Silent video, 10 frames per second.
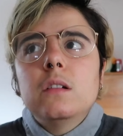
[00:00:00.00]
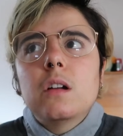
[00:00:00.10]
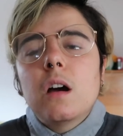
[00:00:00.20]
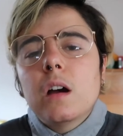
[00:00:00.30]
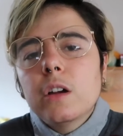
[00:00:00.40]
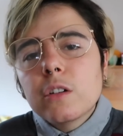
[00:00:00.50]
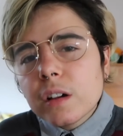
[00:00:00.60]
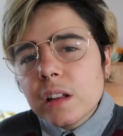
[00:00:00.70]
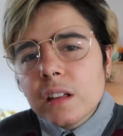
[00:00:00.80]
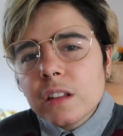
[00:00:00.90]

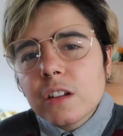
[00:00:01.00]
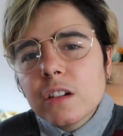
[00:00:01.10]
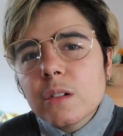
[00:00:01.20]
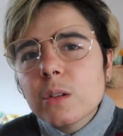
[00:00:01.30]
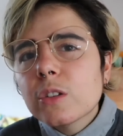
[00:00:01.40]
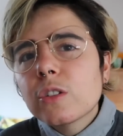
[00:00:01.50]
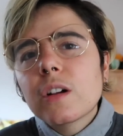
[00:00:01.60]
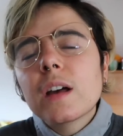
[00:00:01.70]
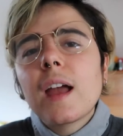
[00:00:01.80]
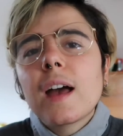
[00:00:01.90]
tiring, you know, because you're kind of